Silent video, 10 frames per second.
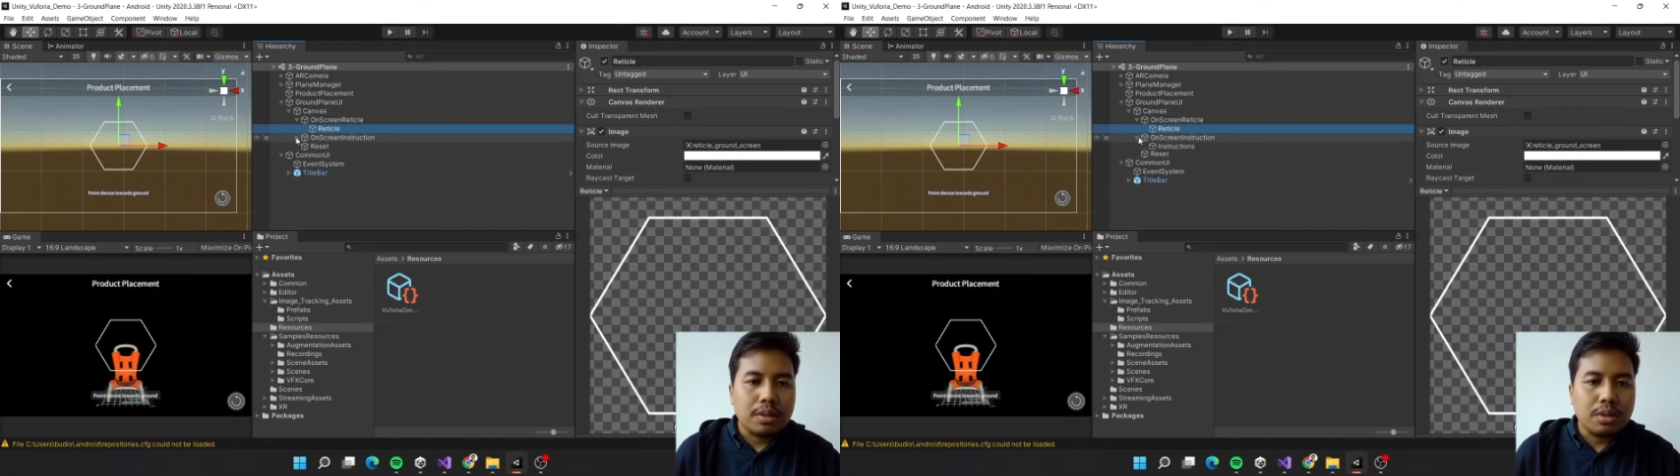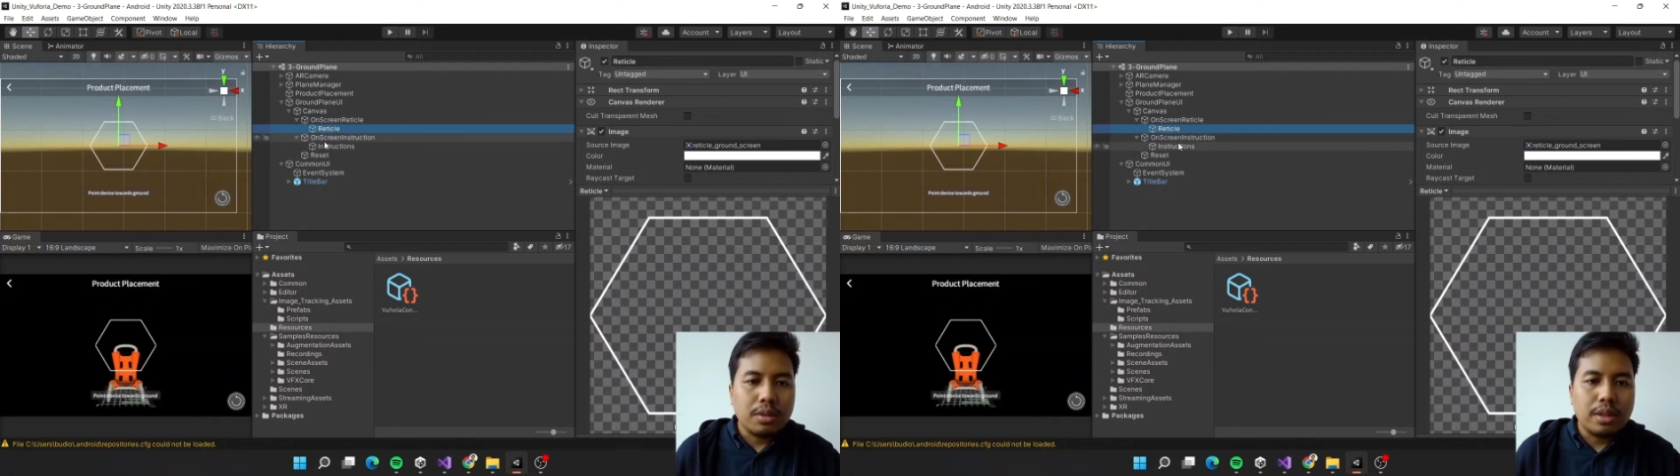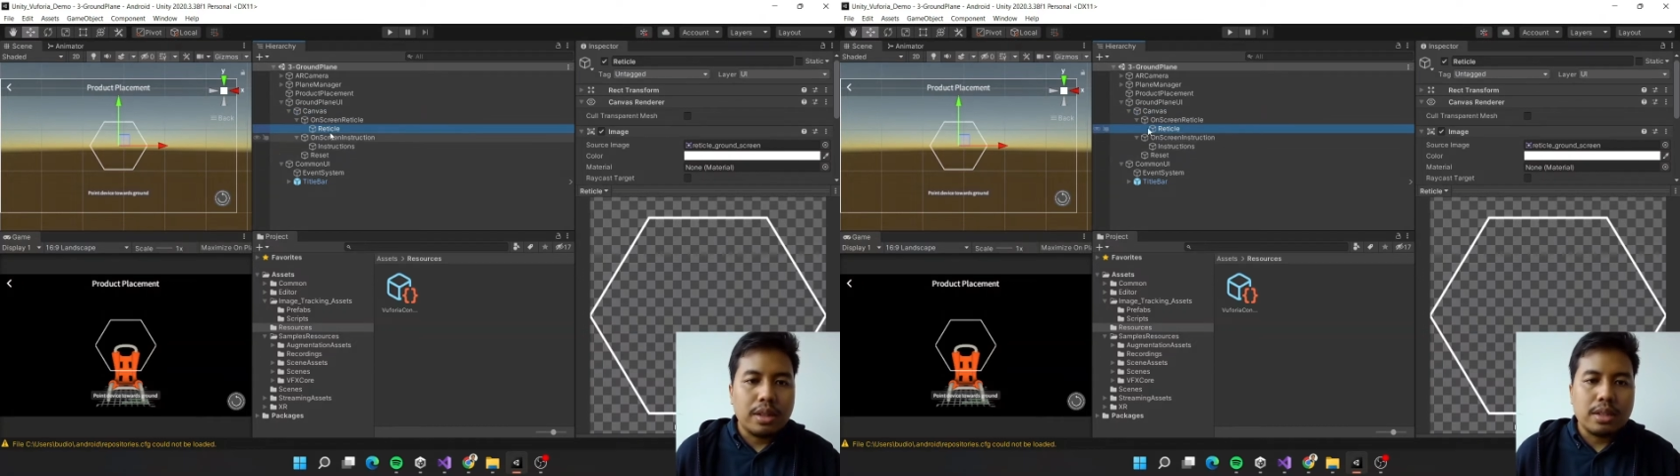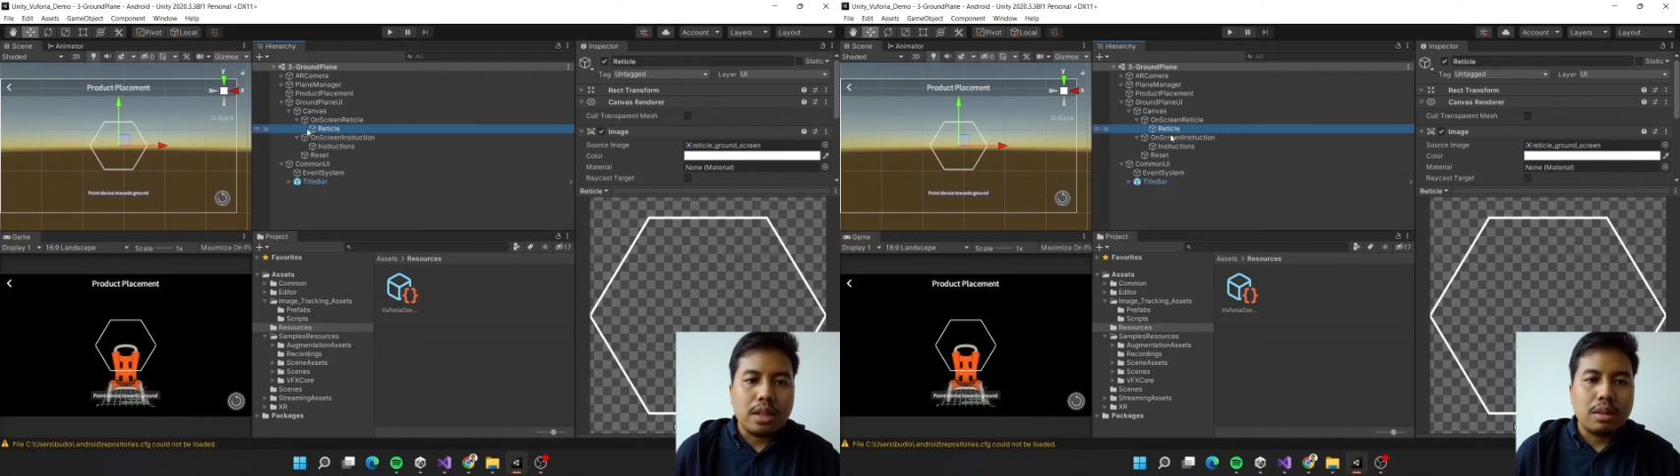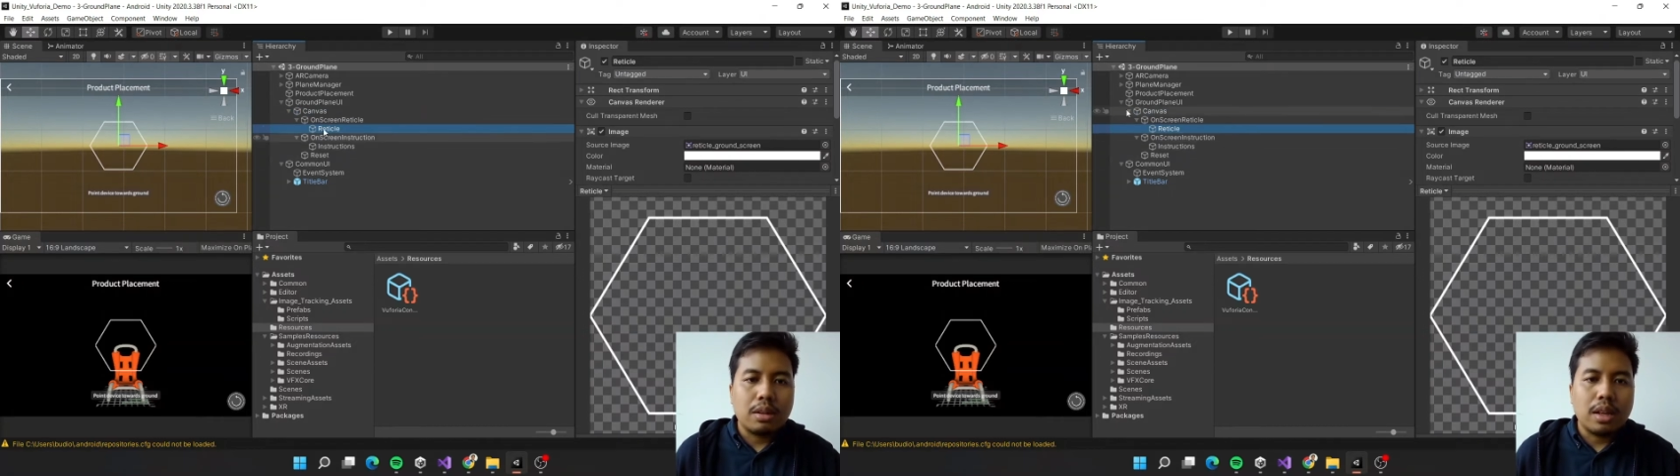So these
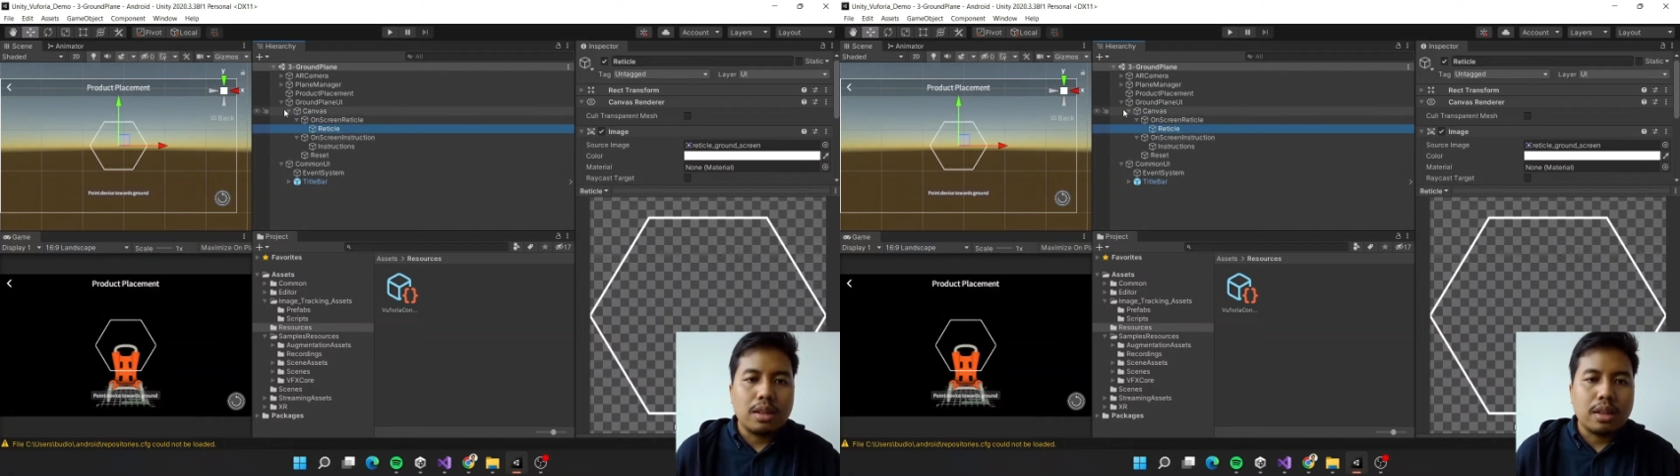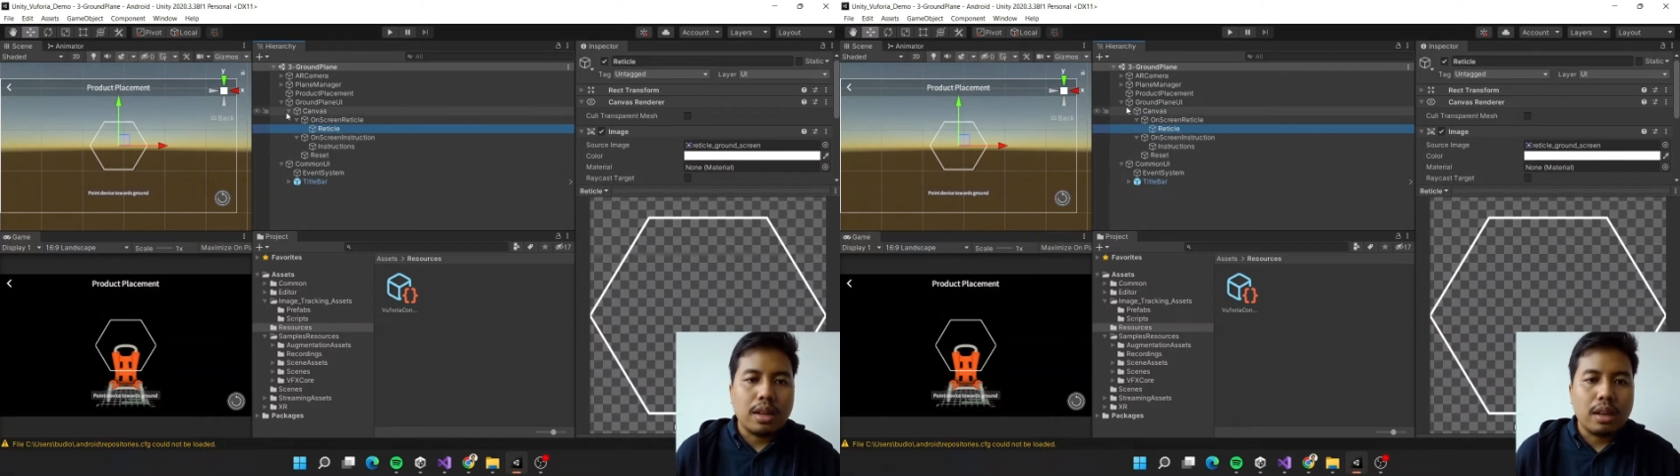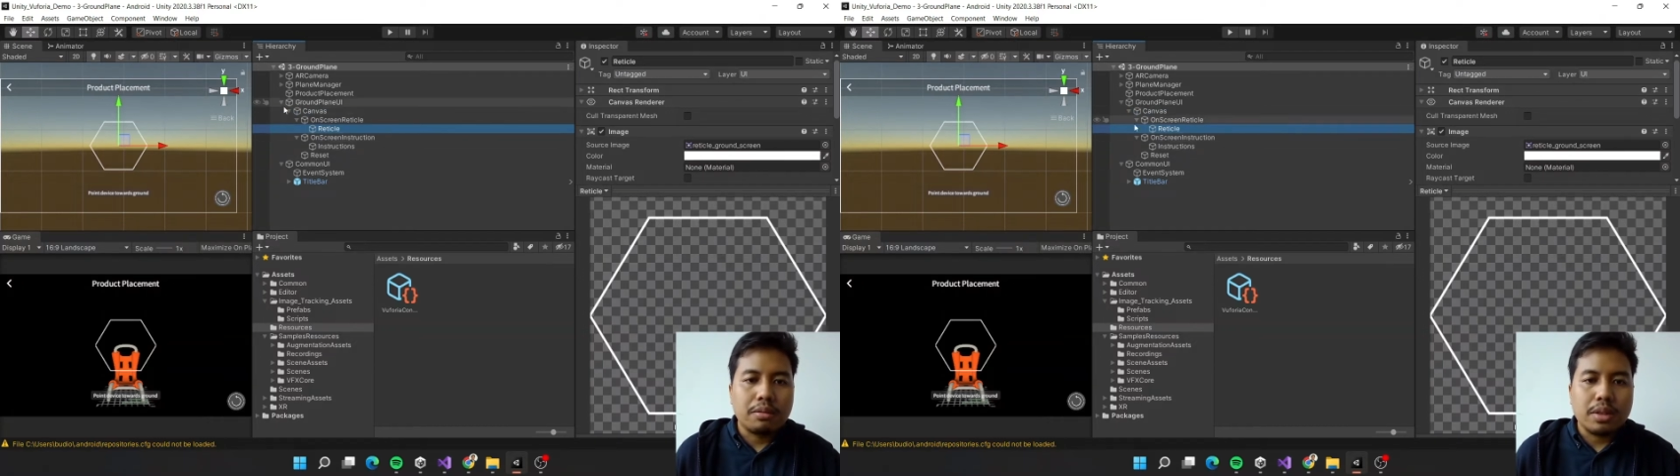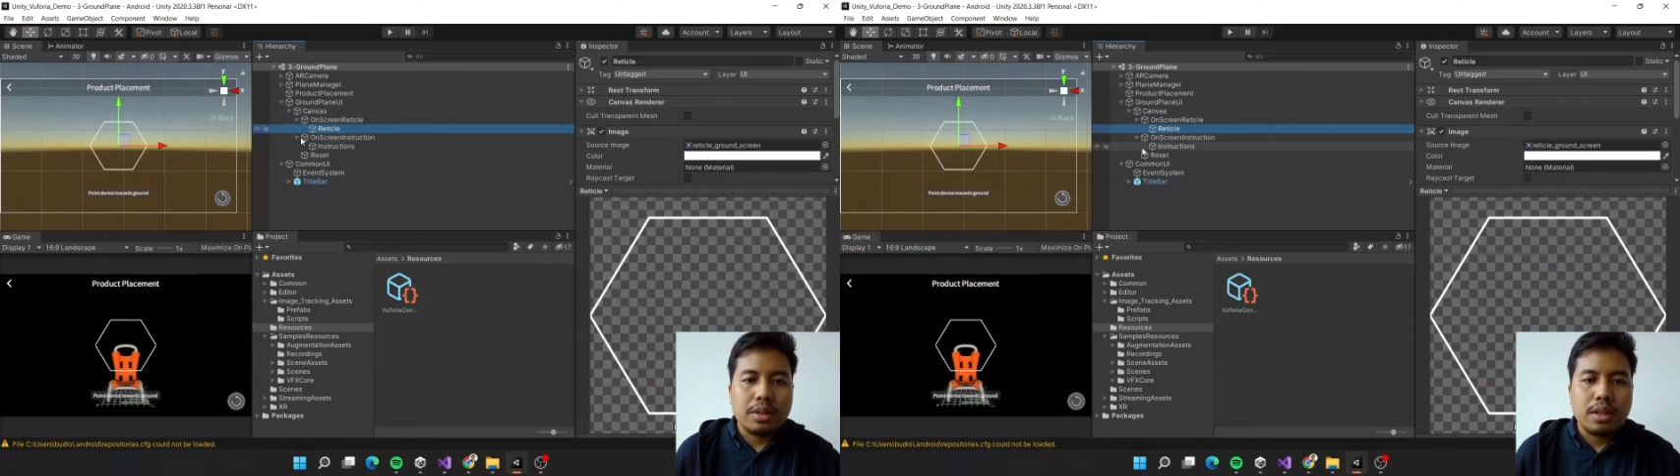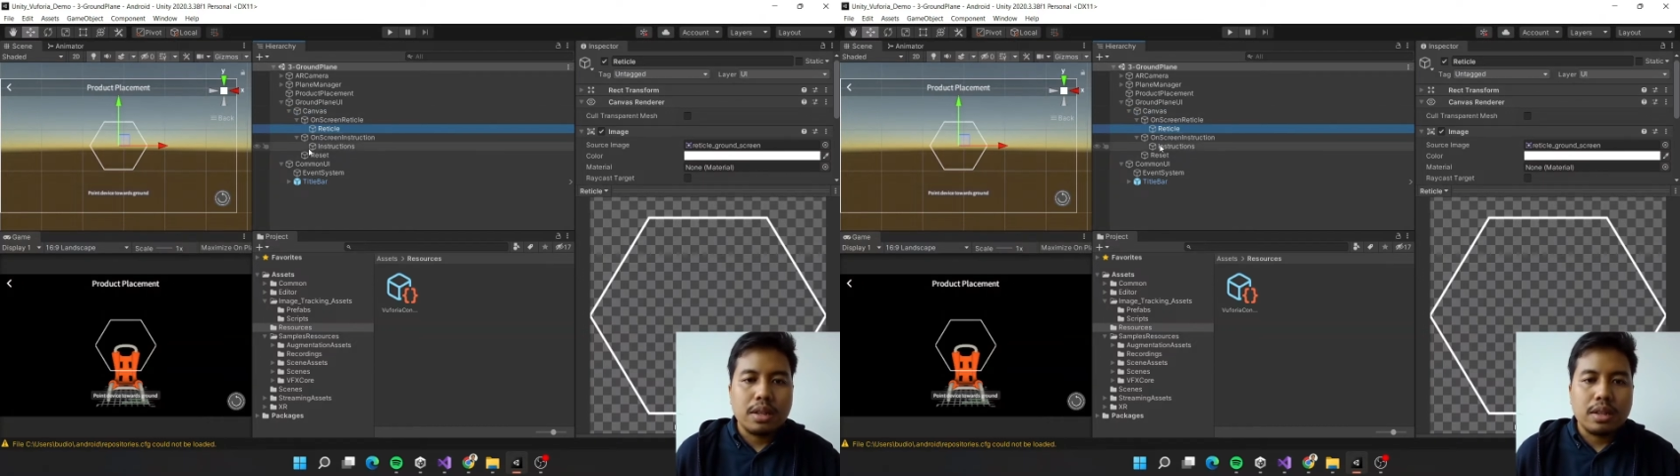are all under the canvas.